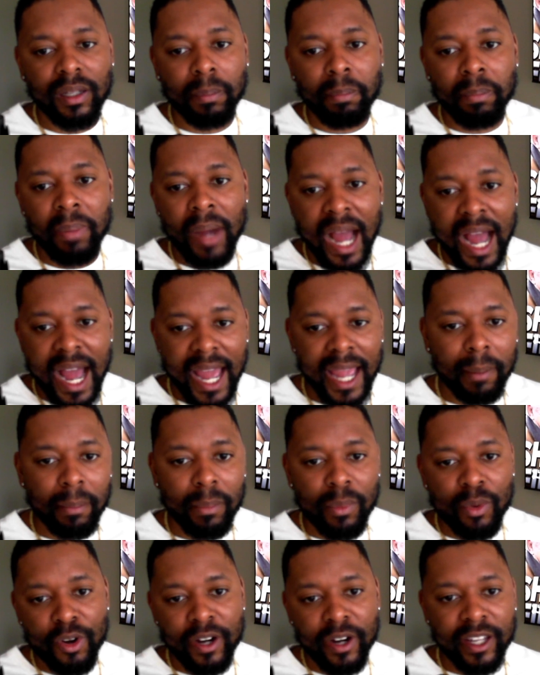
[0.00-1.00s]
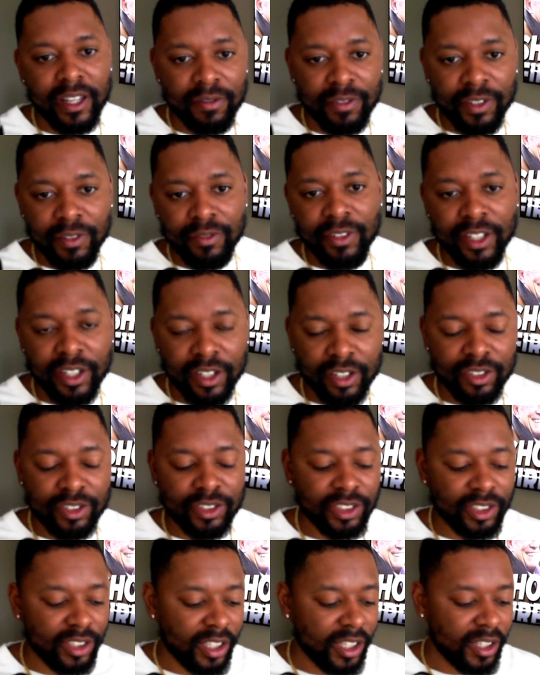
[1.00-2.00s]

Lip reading: buying more EV vehicles,